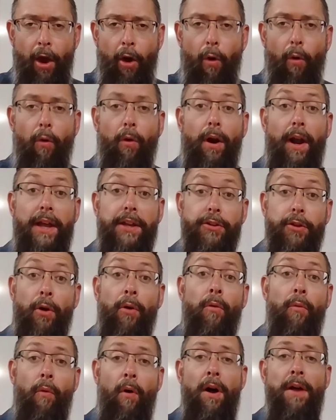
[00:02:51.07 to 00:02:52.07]
or I
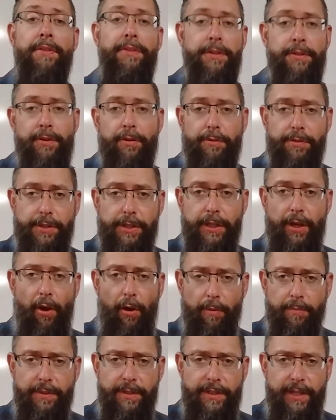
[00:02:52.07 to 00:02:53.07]
don't want the nursing
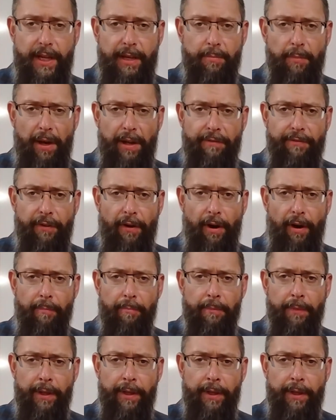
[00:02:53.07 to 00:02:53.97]
home to take my farm,